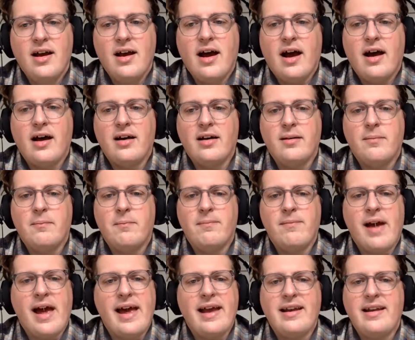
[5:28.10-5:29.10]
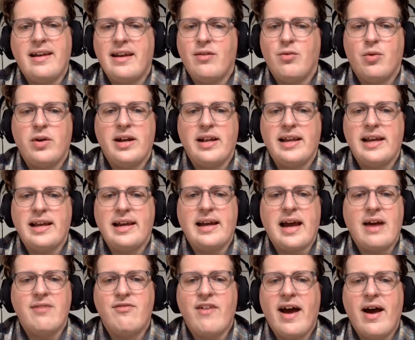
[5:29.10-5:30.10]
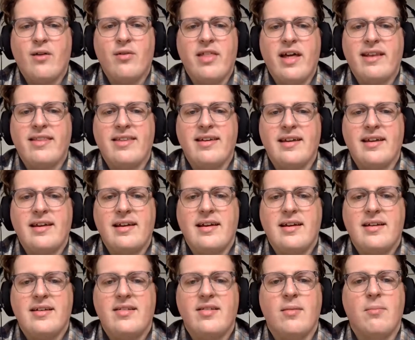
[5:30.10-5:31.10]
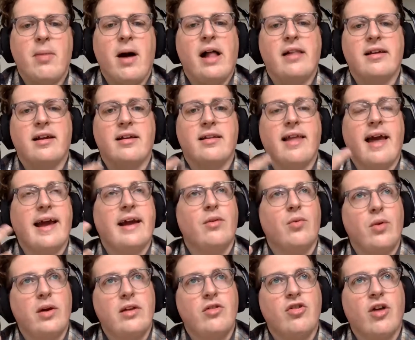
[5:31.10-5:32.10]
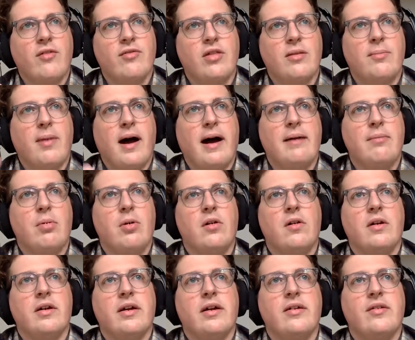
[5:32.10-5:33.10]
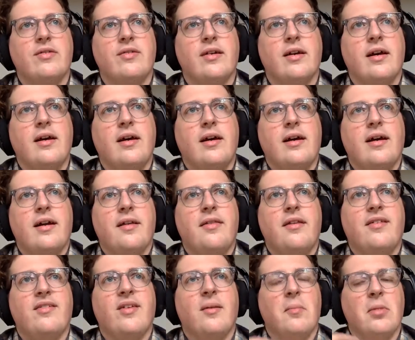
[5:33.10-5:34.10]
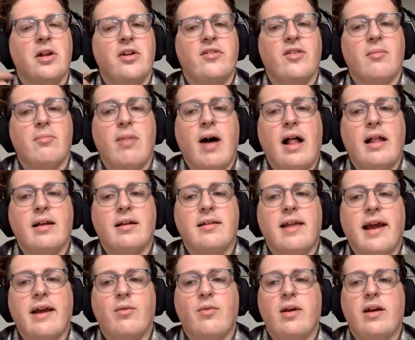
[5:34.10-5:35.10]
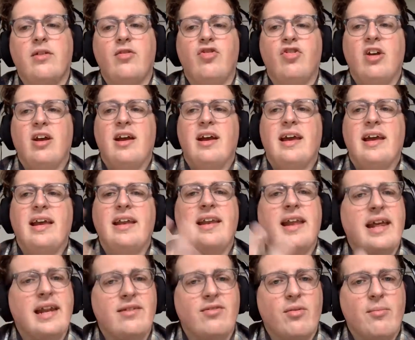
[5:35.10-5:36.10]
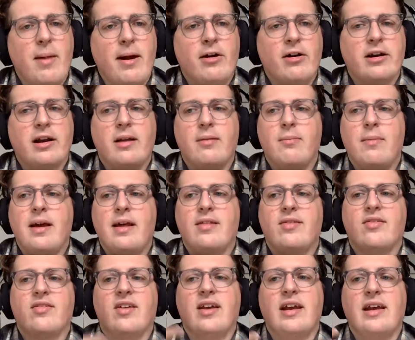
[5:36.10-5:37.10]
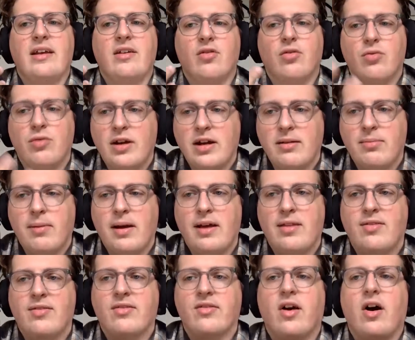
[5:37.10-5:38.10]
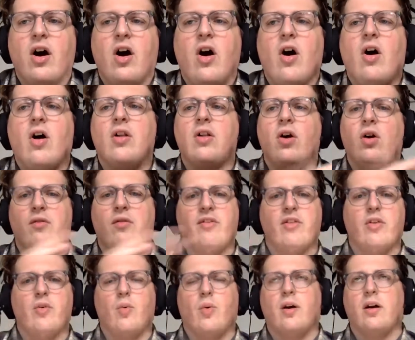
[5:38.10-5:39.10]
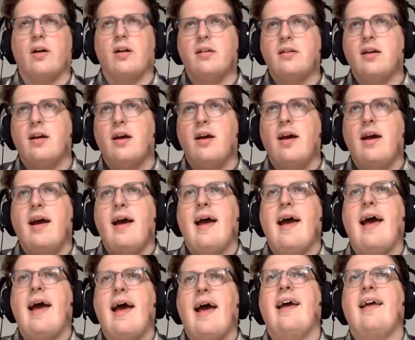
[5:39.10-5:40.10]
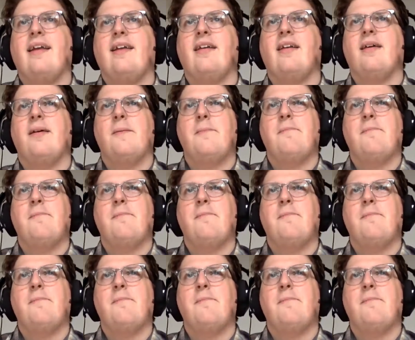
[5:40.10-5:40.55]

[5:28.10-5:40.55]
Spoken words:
And it really, I found that the symbolic language of the Bible is the similar symbolic language in Native American myths, in Greek myths, all over the world. And